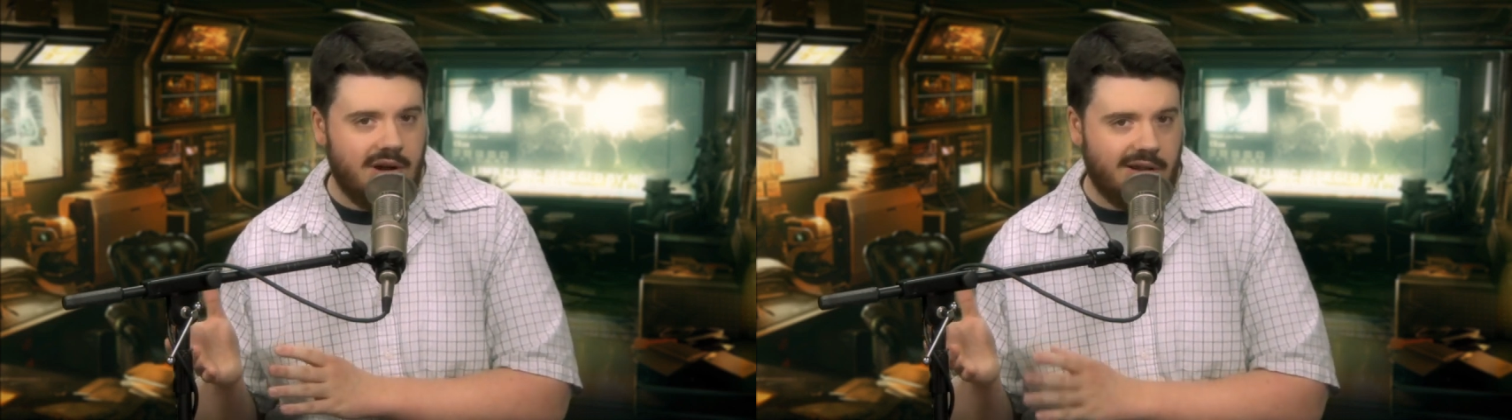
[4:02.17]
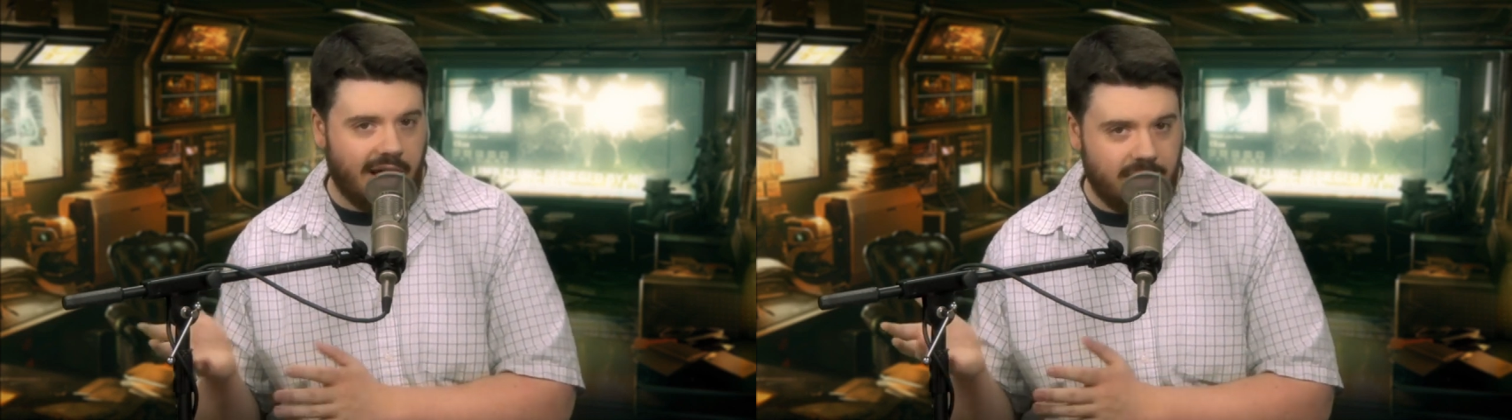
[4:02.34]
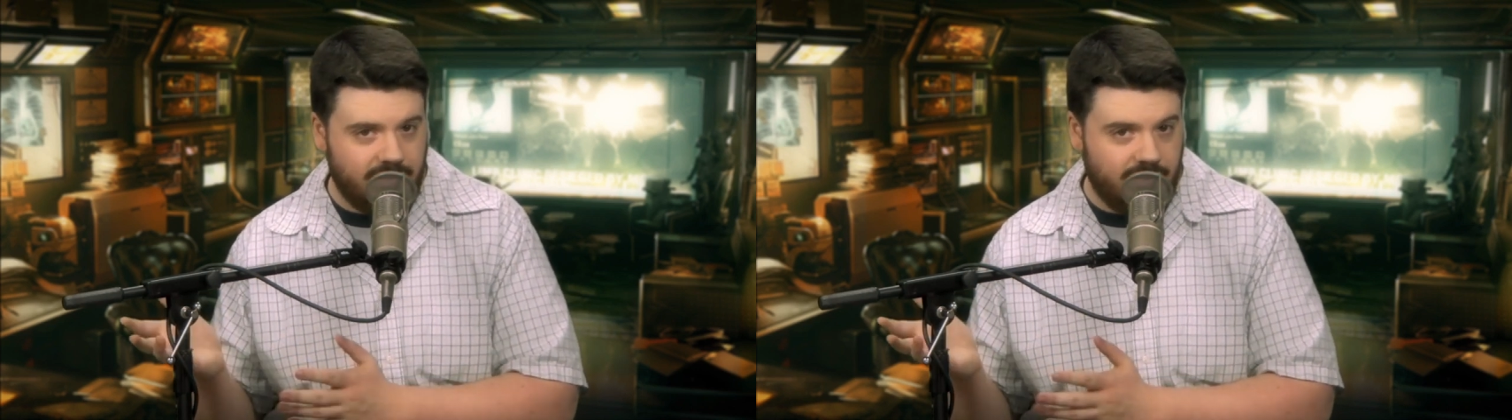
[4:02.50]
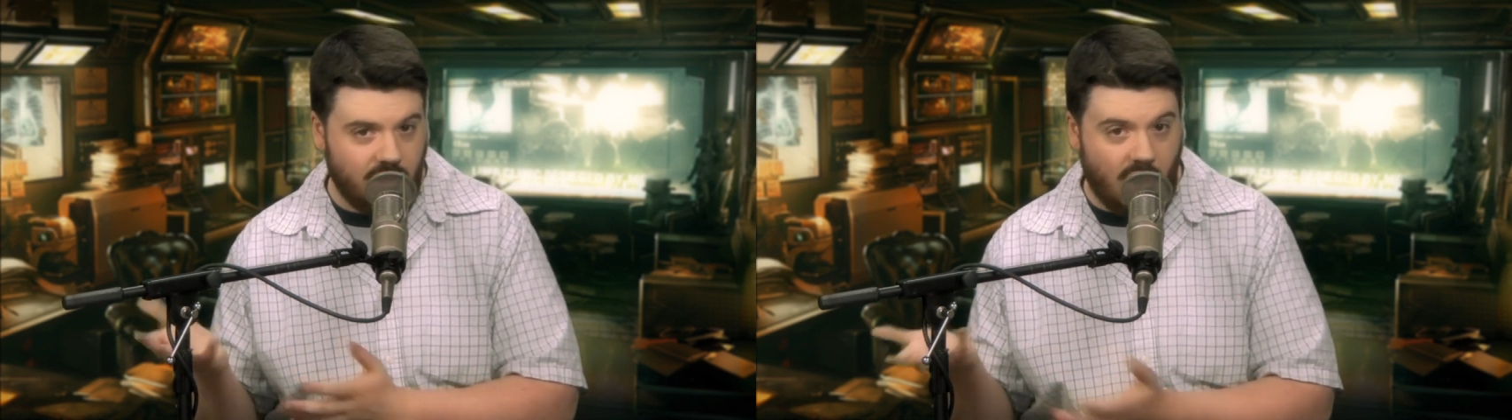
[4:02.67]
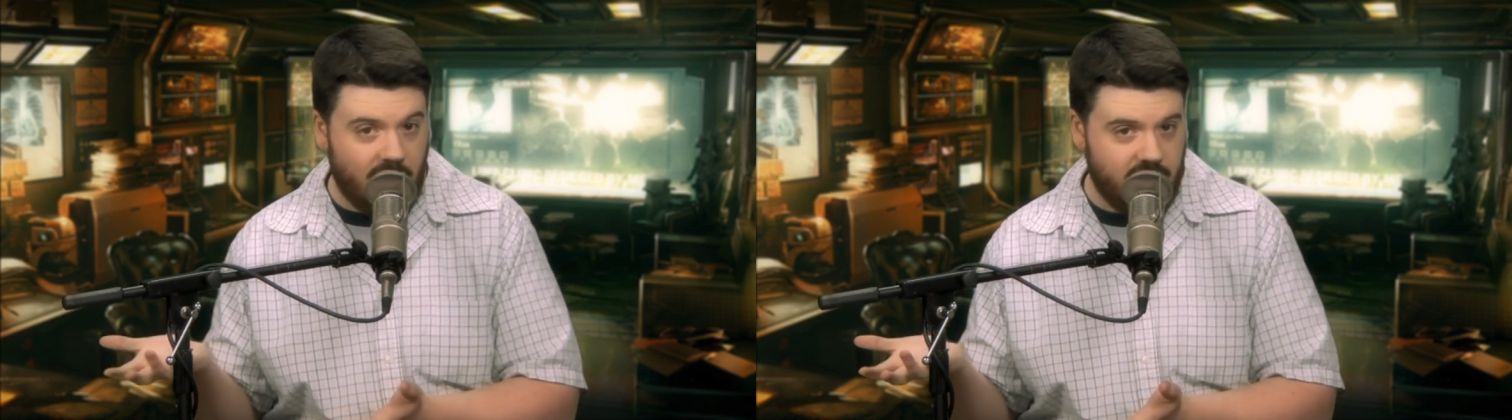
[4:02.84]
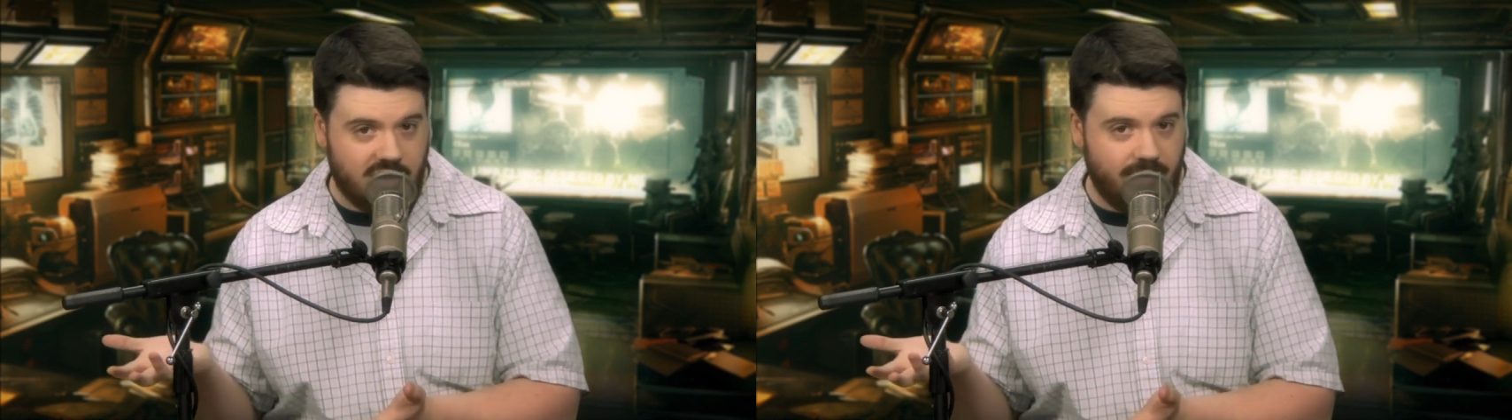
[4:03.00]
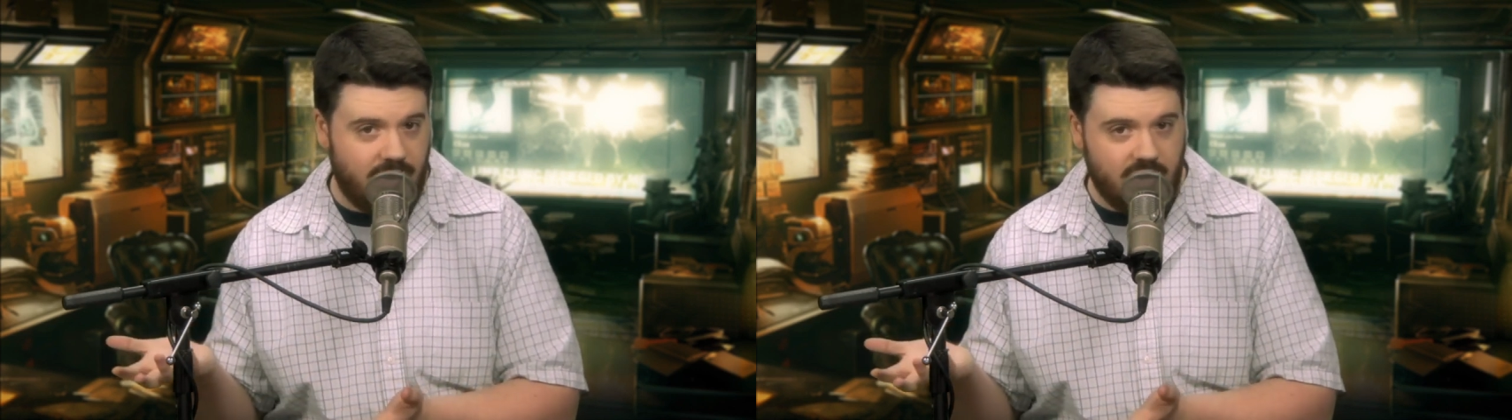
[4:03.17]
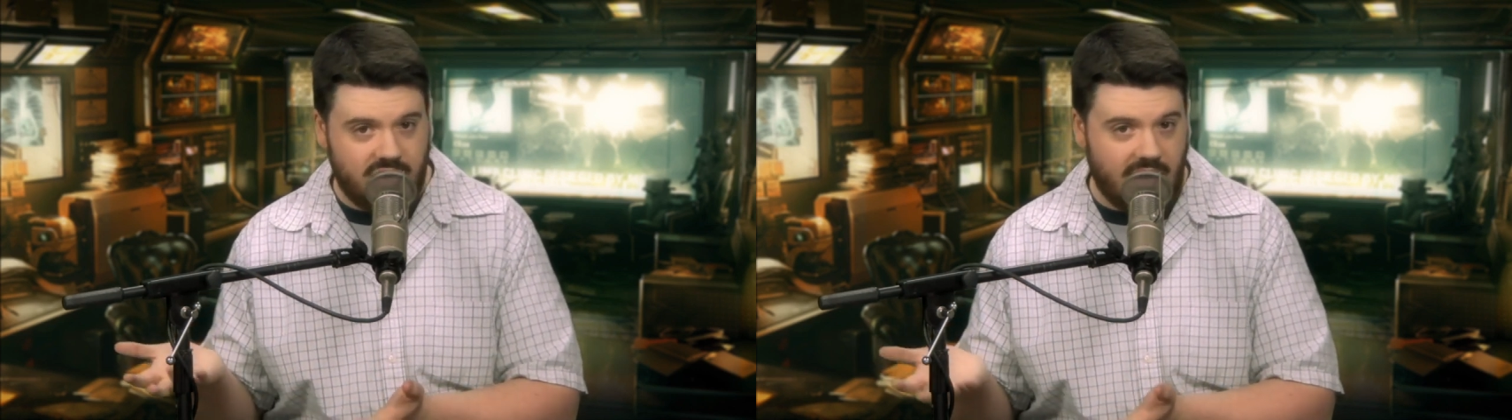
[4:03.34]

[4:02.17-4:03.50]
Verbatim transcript: Like, do all your computers